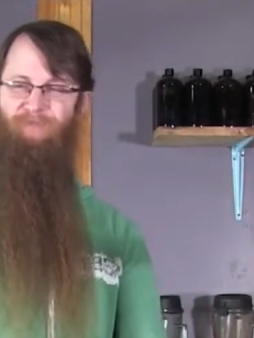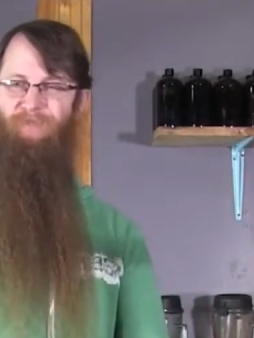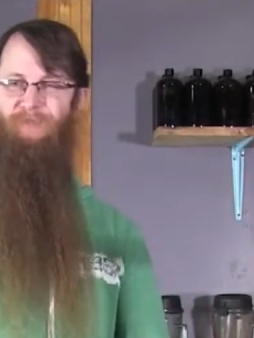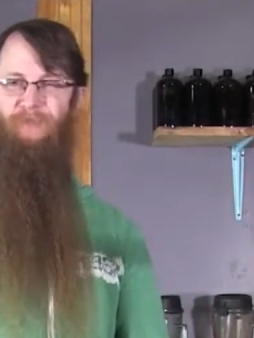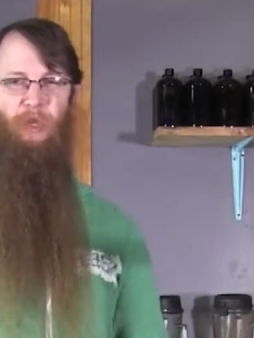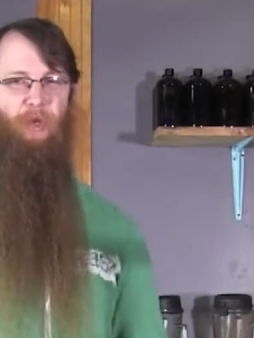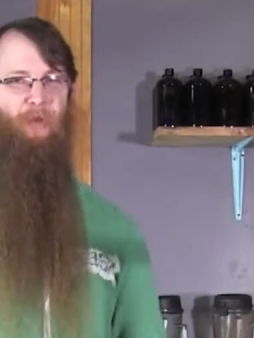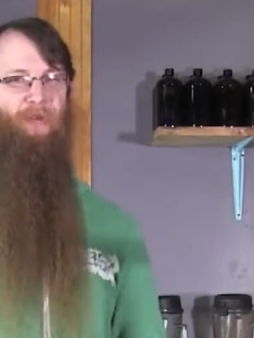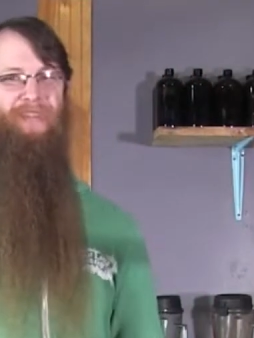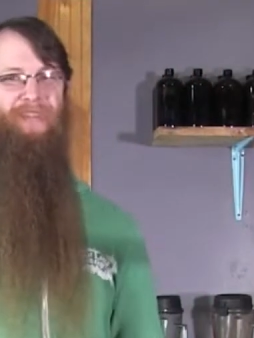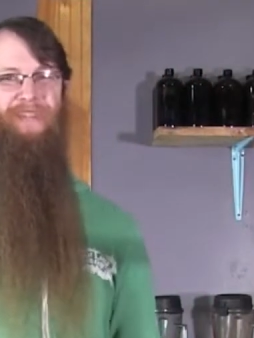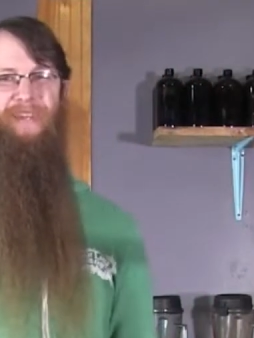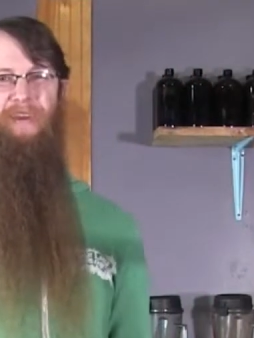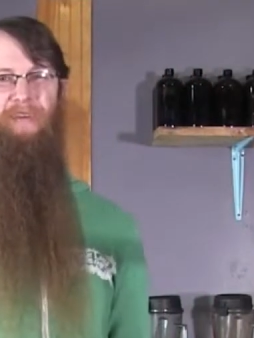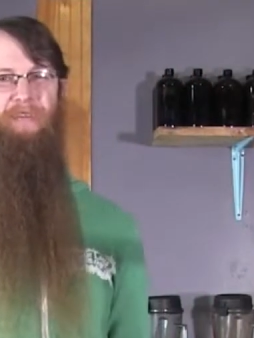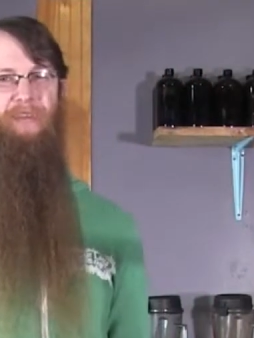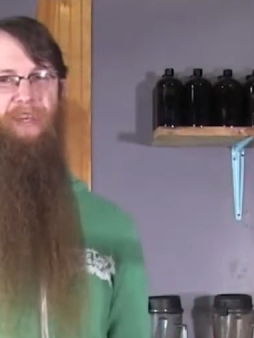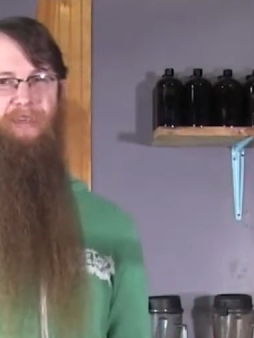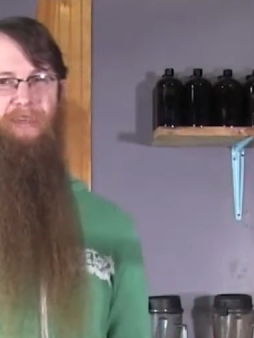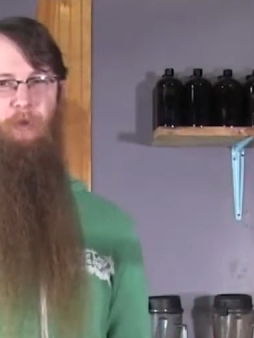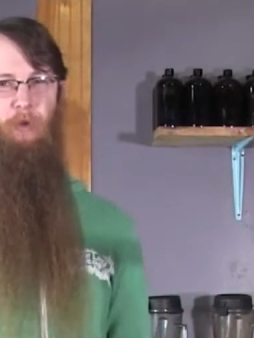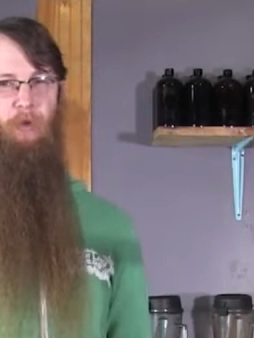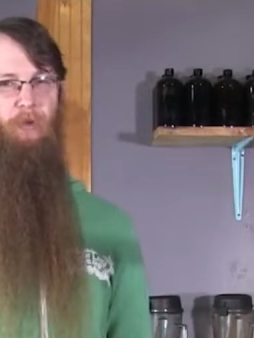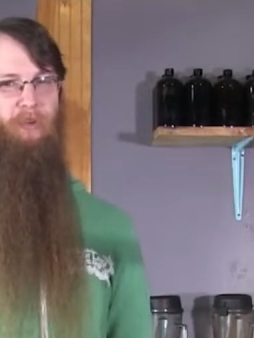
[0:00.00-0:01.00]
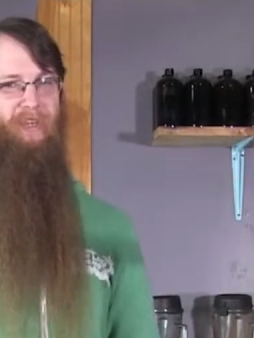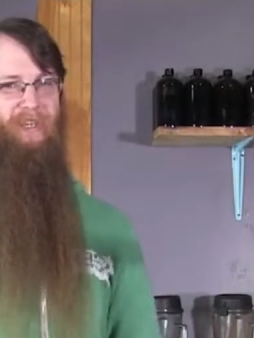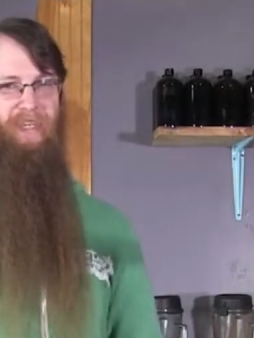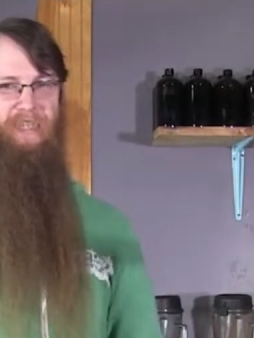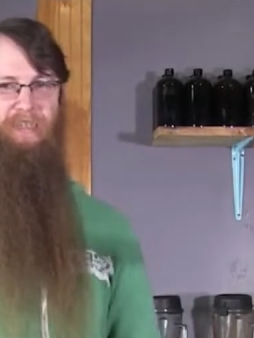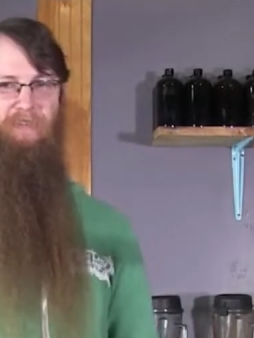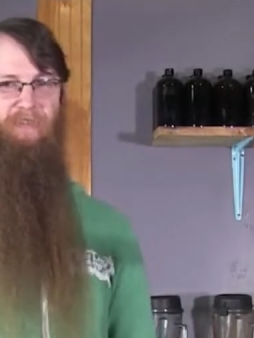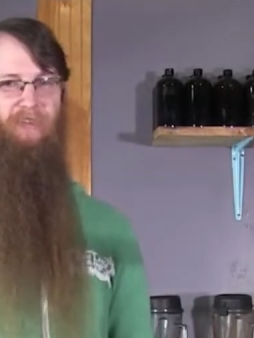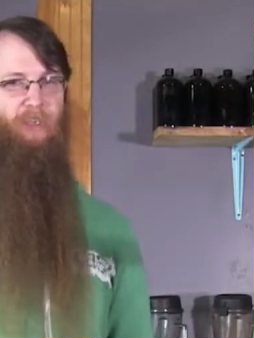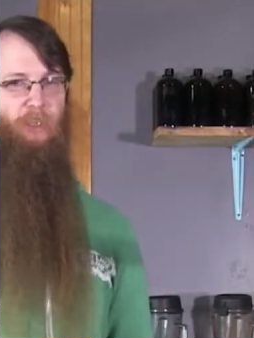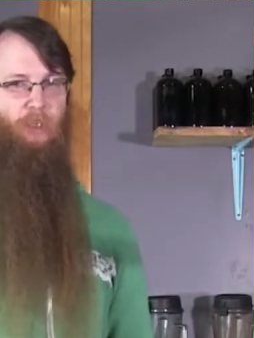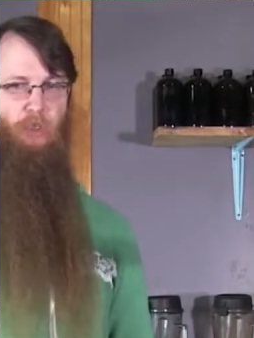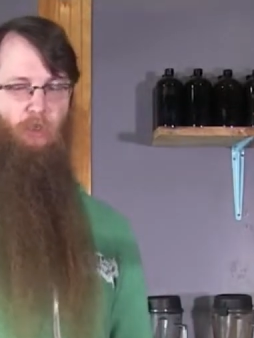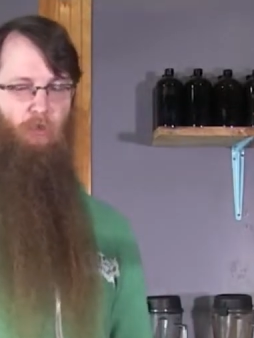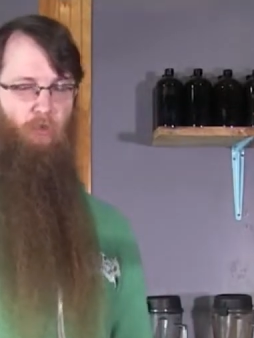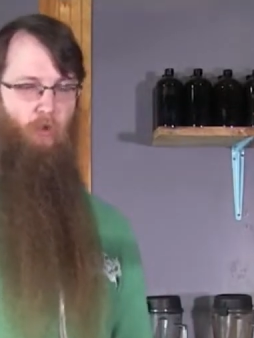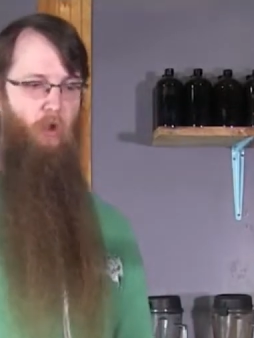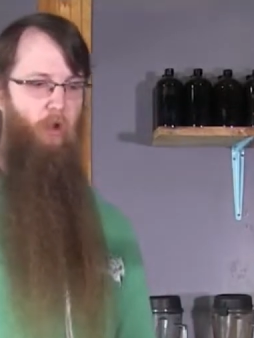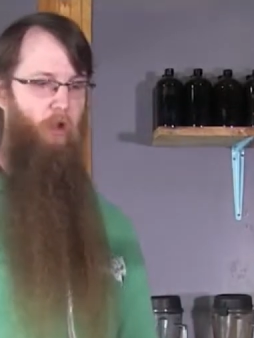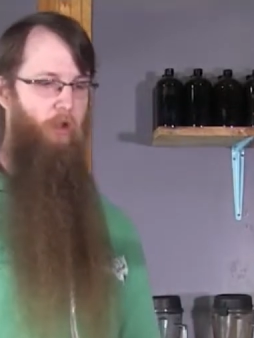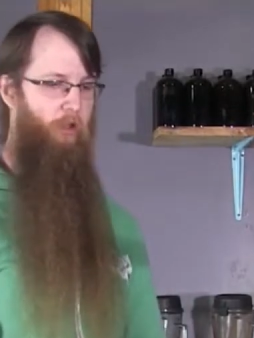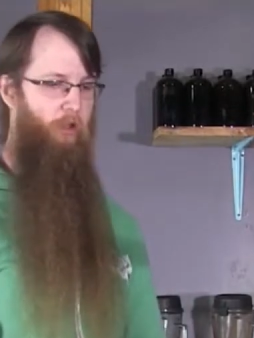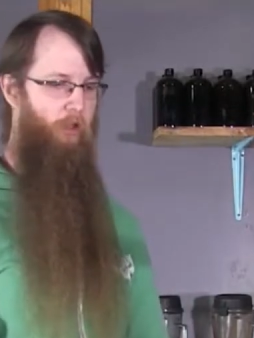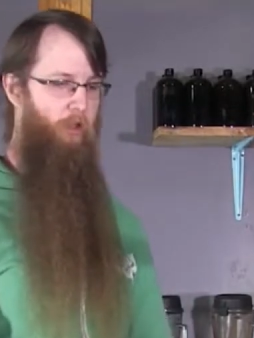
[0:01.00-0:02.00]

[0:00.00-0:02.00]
Turns out they don't. Even the strong